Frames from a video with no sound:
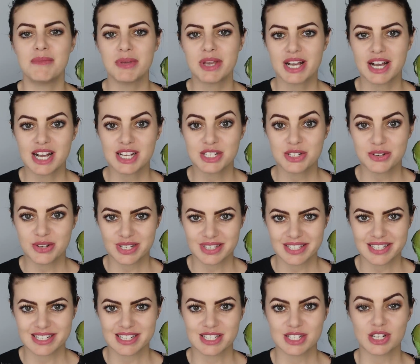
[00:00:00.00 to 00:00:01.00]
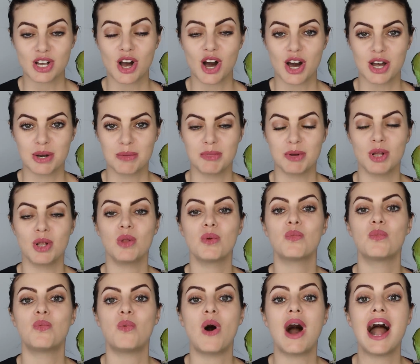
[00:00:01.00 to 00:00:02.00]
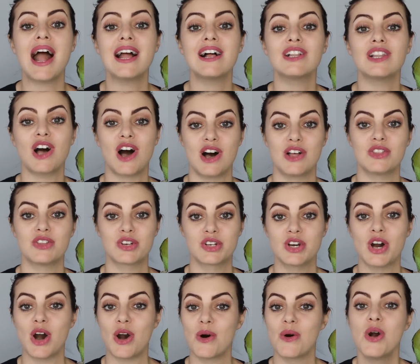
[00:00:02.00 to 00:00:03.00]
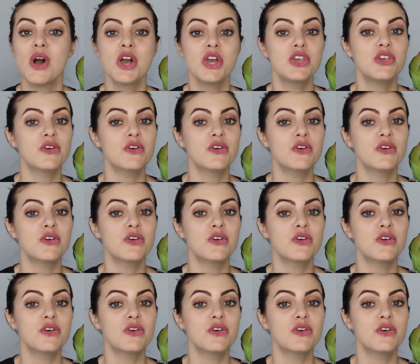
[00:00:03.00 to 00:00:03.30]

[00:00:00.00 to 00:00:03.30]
And because you could listen to Audible while on the go,